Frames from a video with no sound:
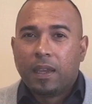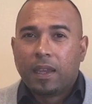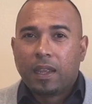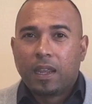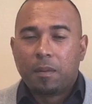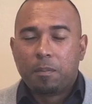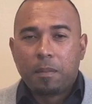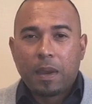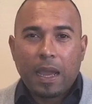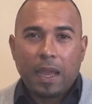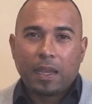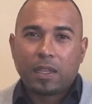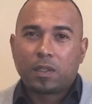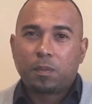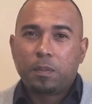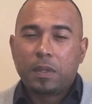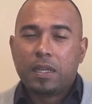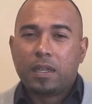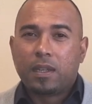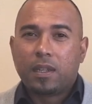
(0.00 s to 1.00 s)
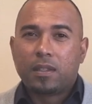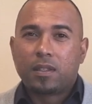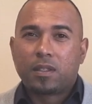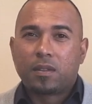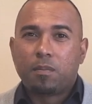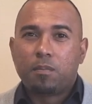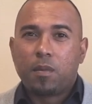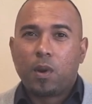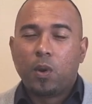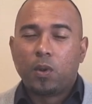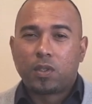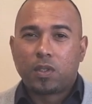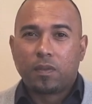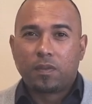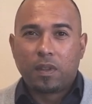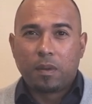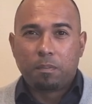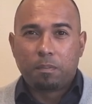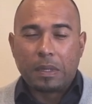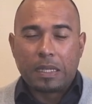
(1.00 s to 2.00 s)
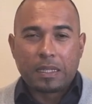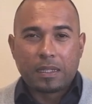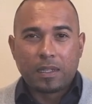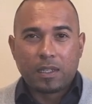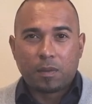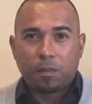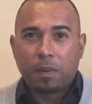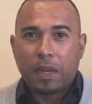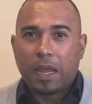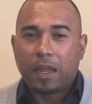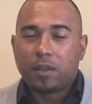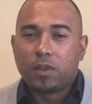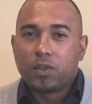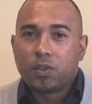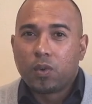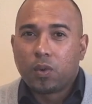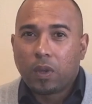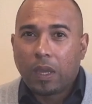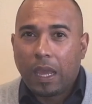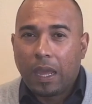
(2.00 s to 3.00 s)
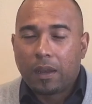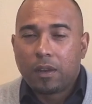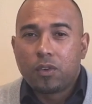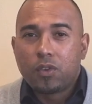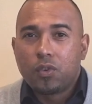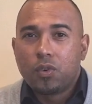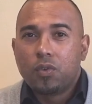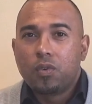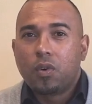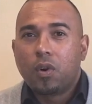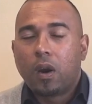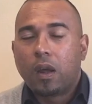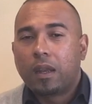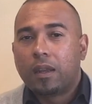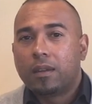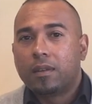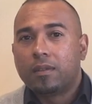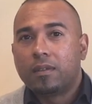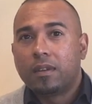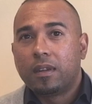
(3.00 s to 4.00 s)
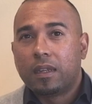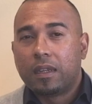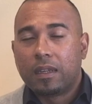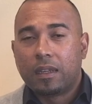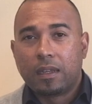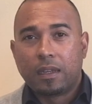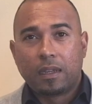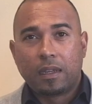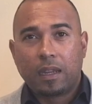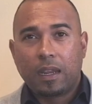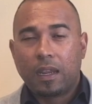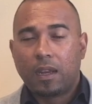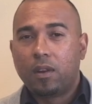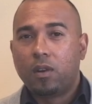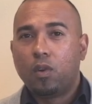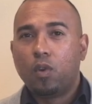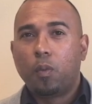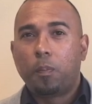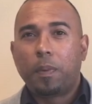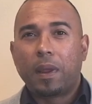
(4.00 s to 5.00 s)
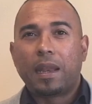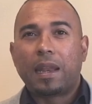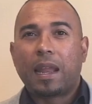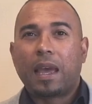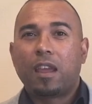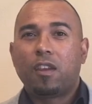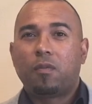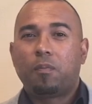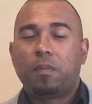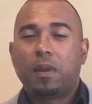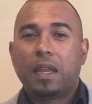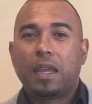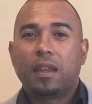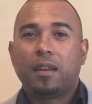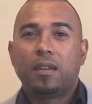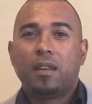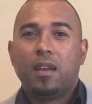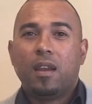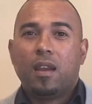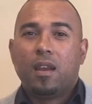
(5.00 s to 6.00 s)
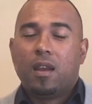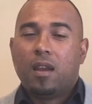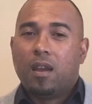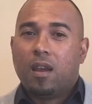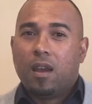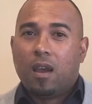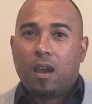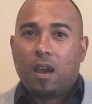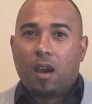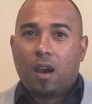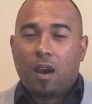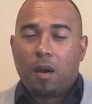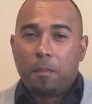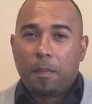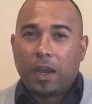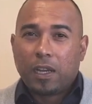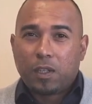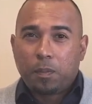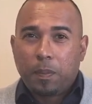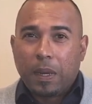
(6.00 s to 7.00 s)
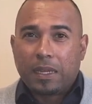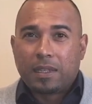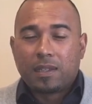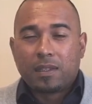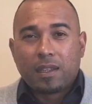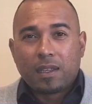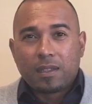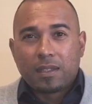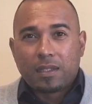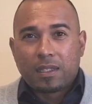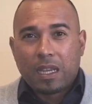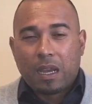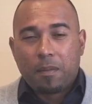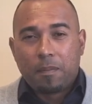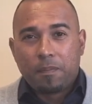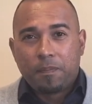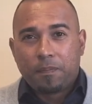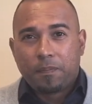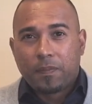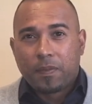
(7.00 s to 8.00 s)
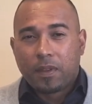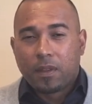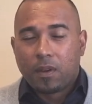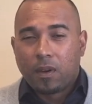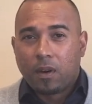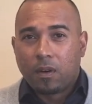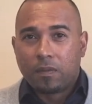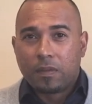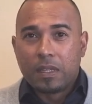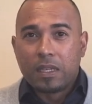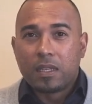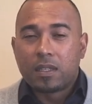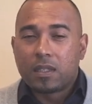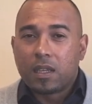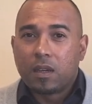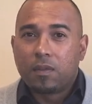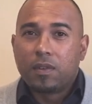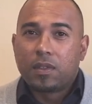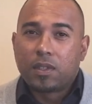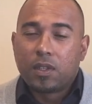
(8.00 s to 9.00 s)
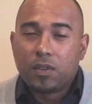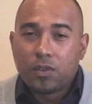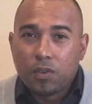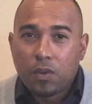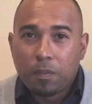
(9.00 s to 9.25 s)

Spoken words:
In my experience, most of the business plans you can do on InLoop and Live Plan are much better than some of the services